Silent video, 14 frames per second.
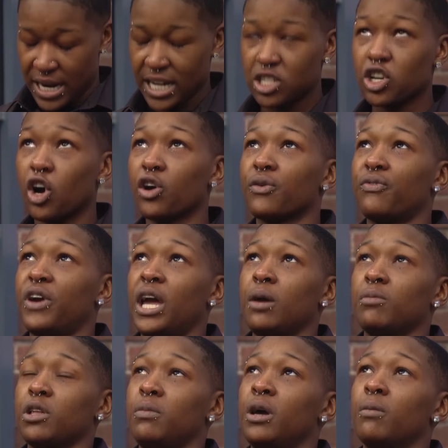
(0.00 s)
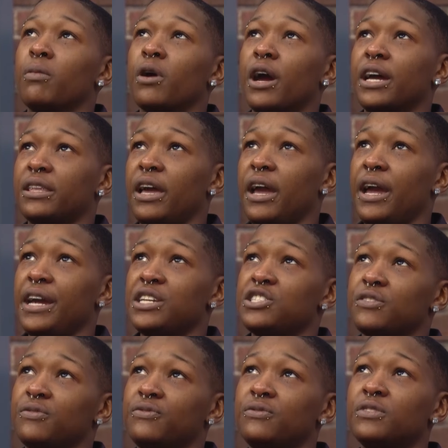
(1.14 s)
And I told a family member at the age
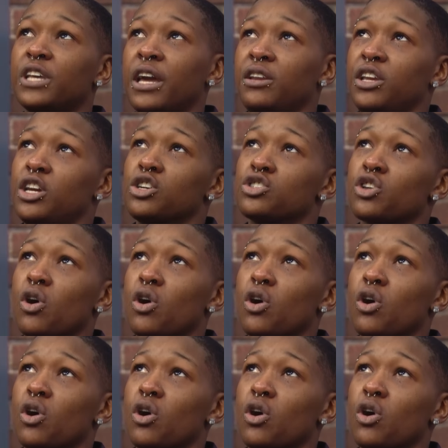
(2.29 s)
of 10 years